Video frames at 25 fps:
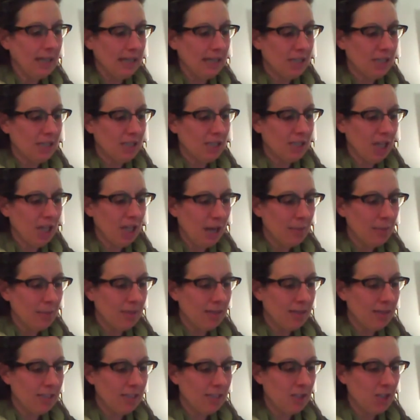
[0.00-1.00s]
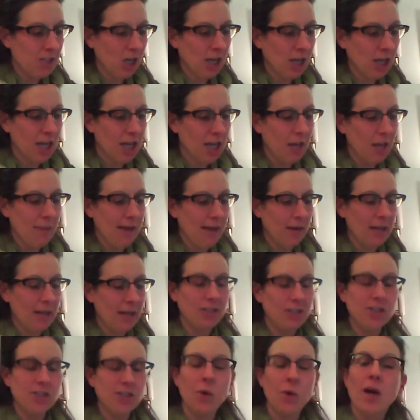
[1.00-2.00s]
nice job in this, talking about,
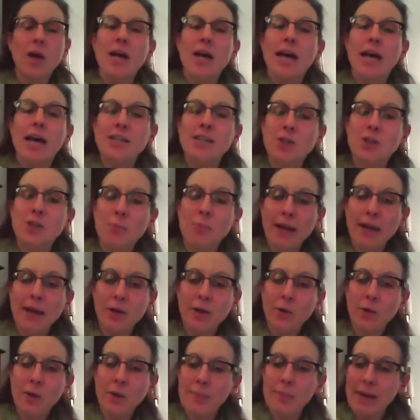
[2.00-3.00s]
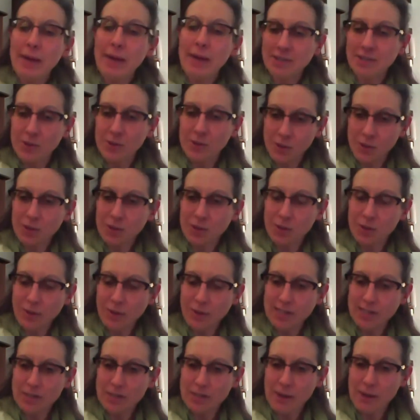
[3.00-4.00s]
and so Michael, going back to your earlier
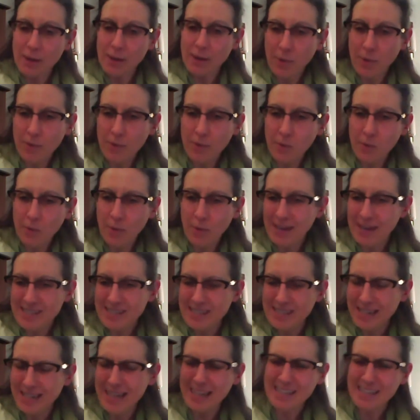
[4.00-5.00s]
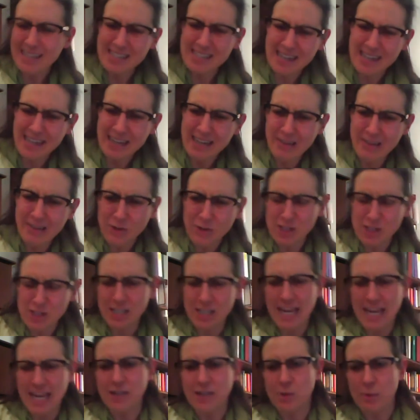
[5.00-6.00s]
question about why is it a case study versus
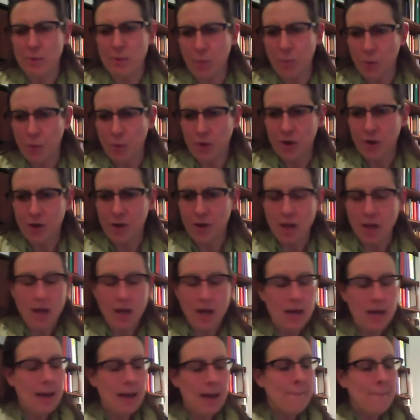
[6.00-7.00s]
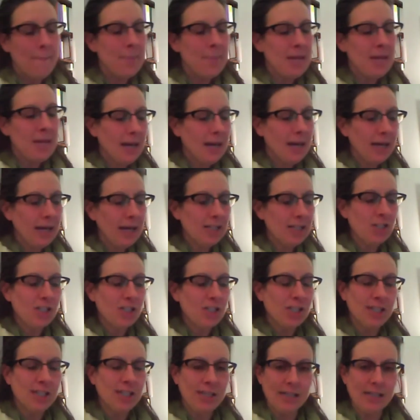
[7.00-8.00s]
a case report, because
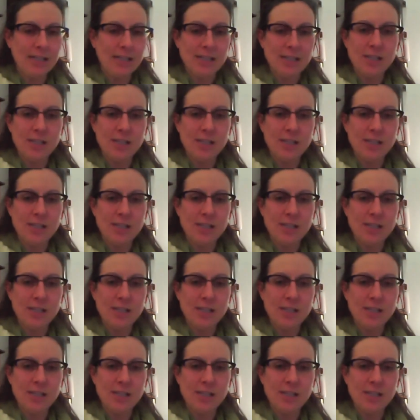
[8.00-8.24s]
she does